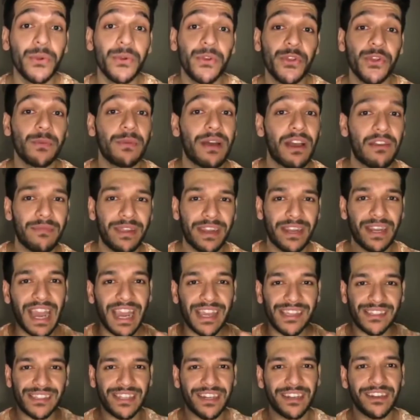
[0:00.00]
YouTube. I made an
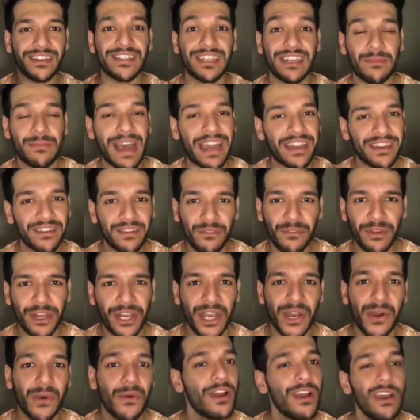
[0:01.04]
Iceland cinematic
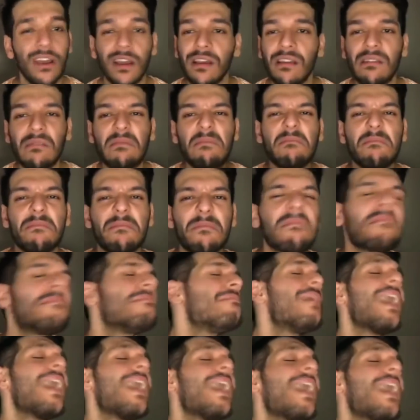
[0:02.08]
video.
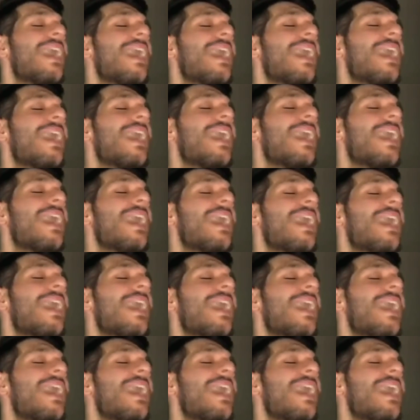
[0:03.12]
Mind-blowing.